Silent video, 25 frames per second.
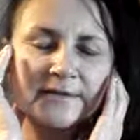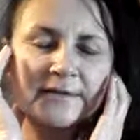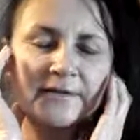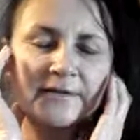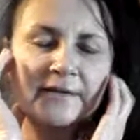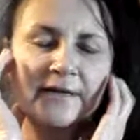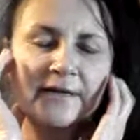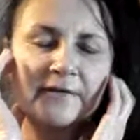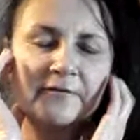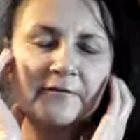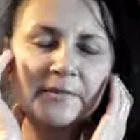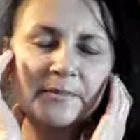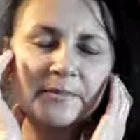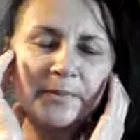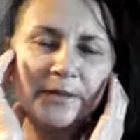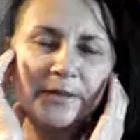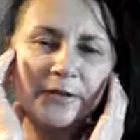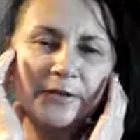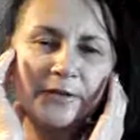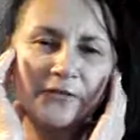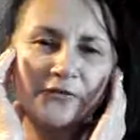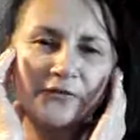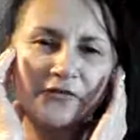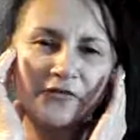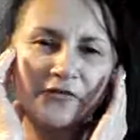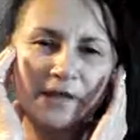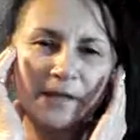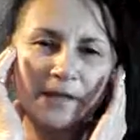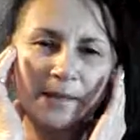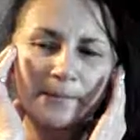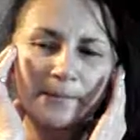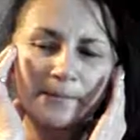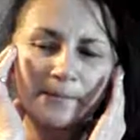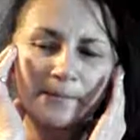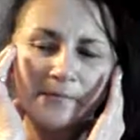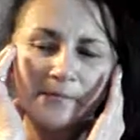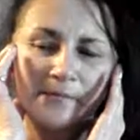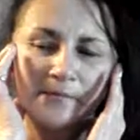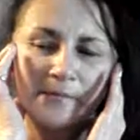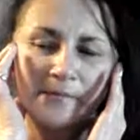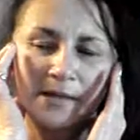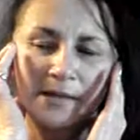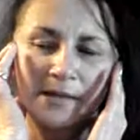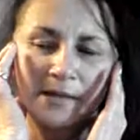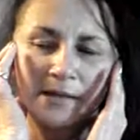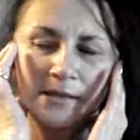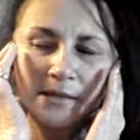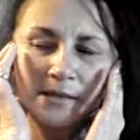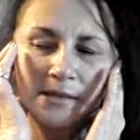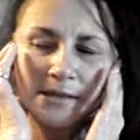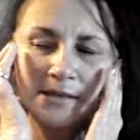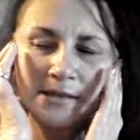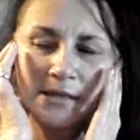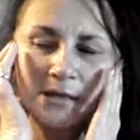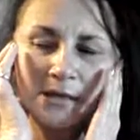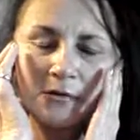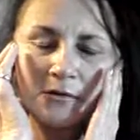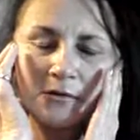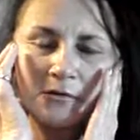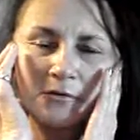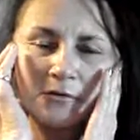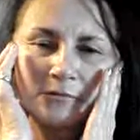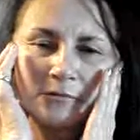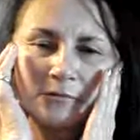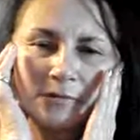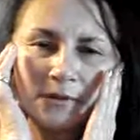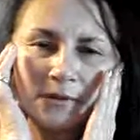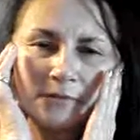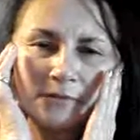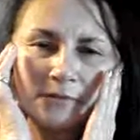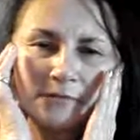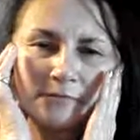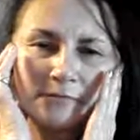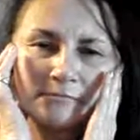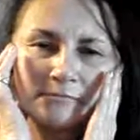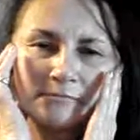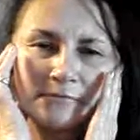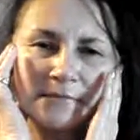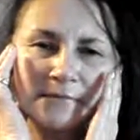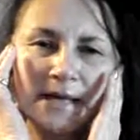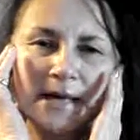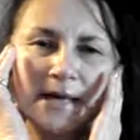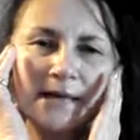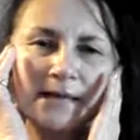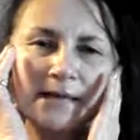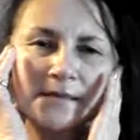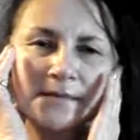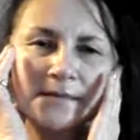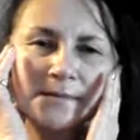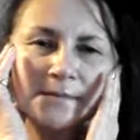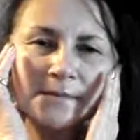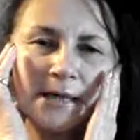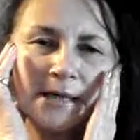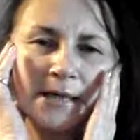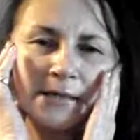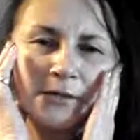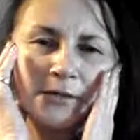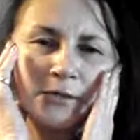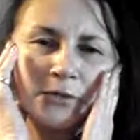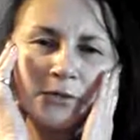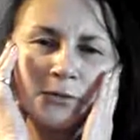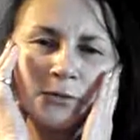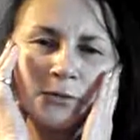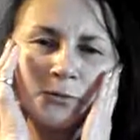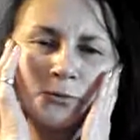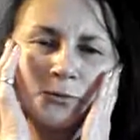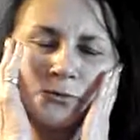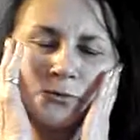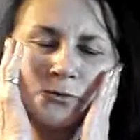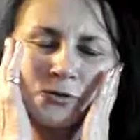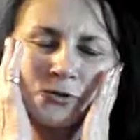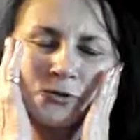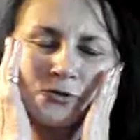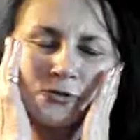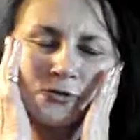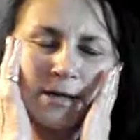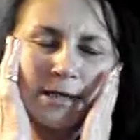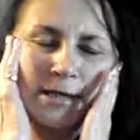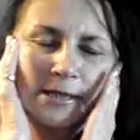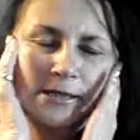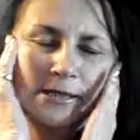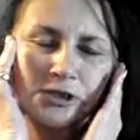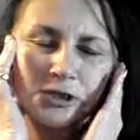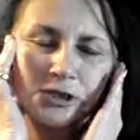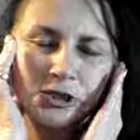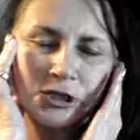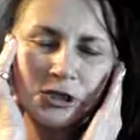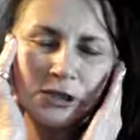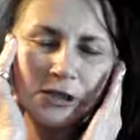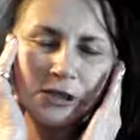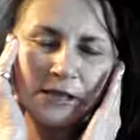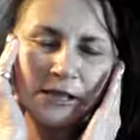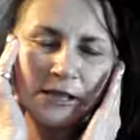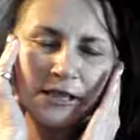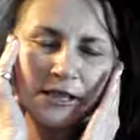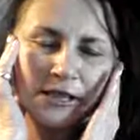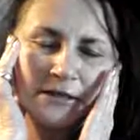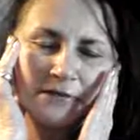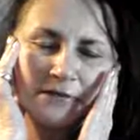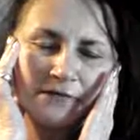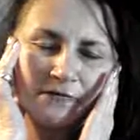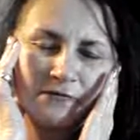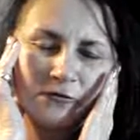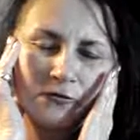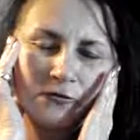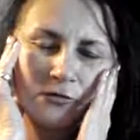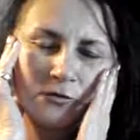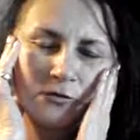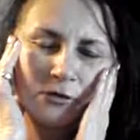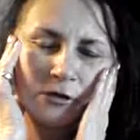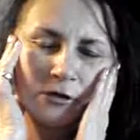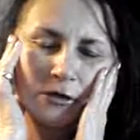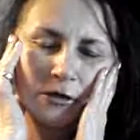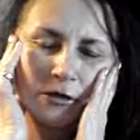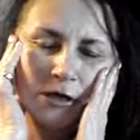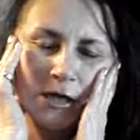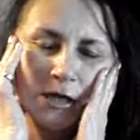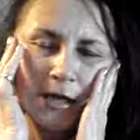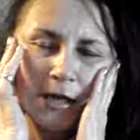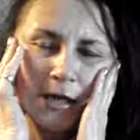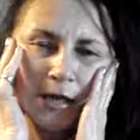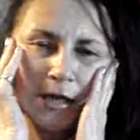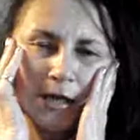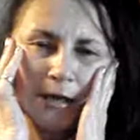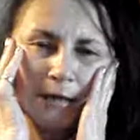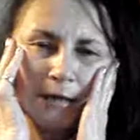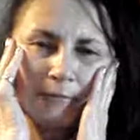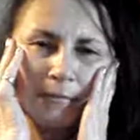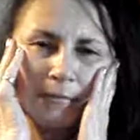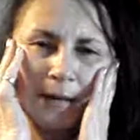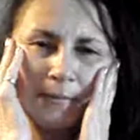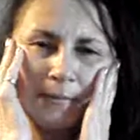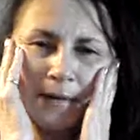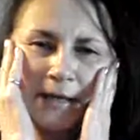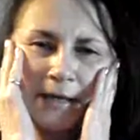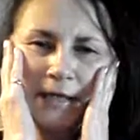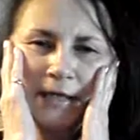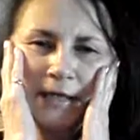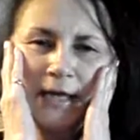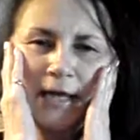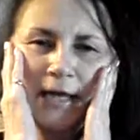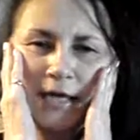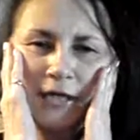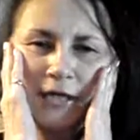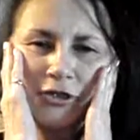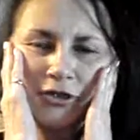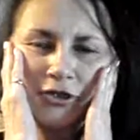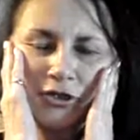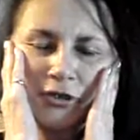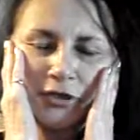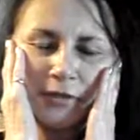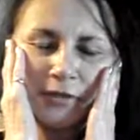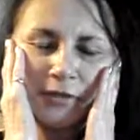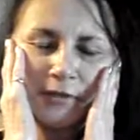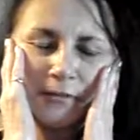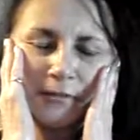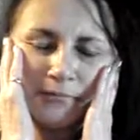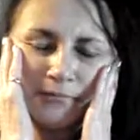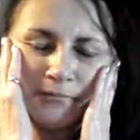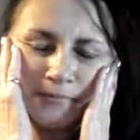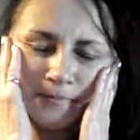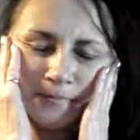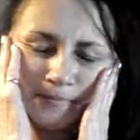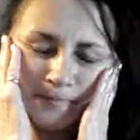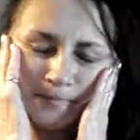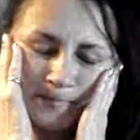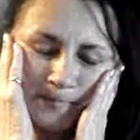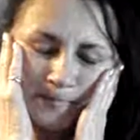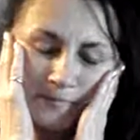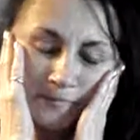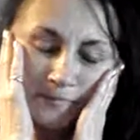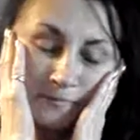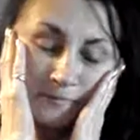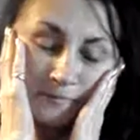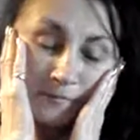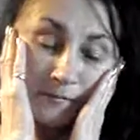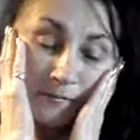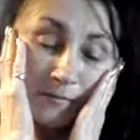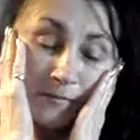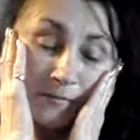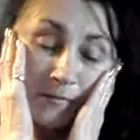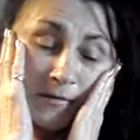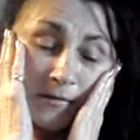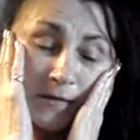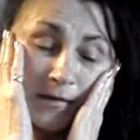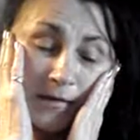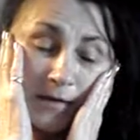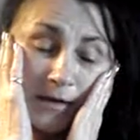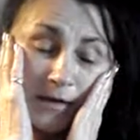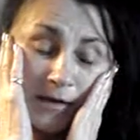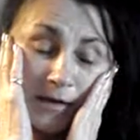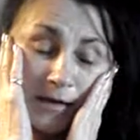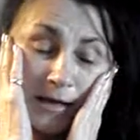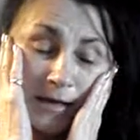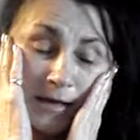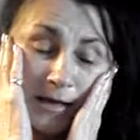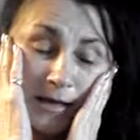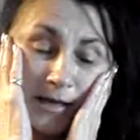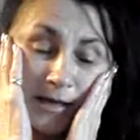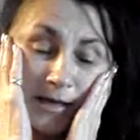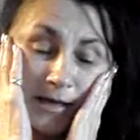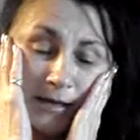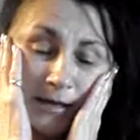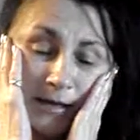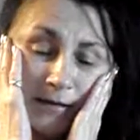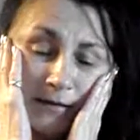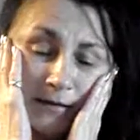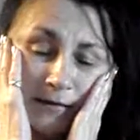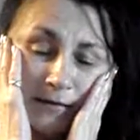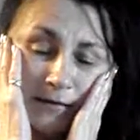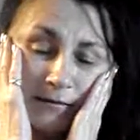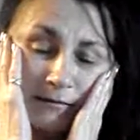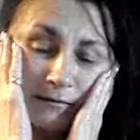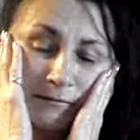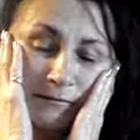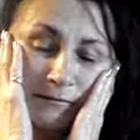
so that would be a good thing. So, that is my new strategy for my medication and